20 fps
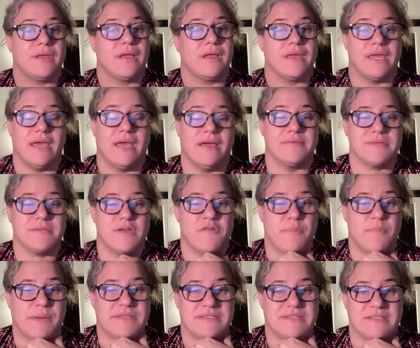Yeah, I was off
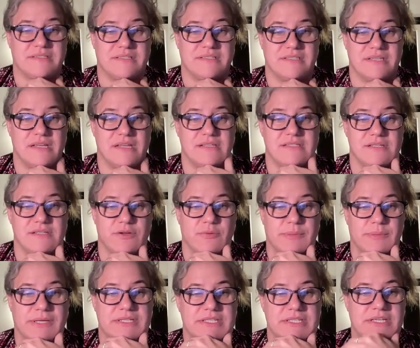by 60 cents. No
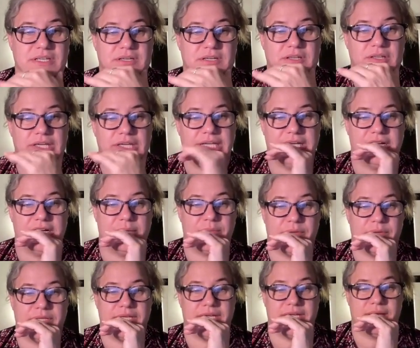big deal. Here
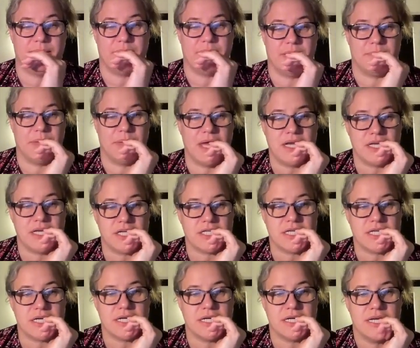I'm
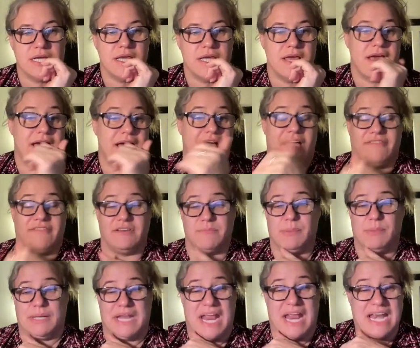under. Haven't
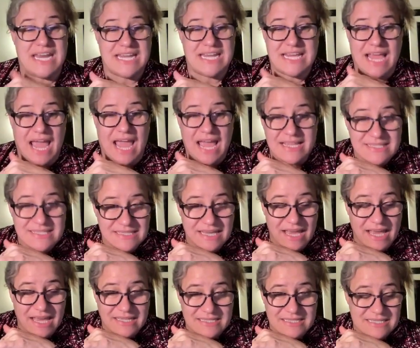bought any gas
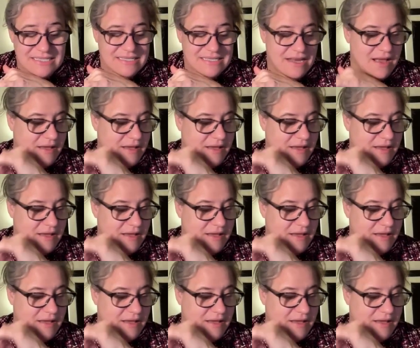yet.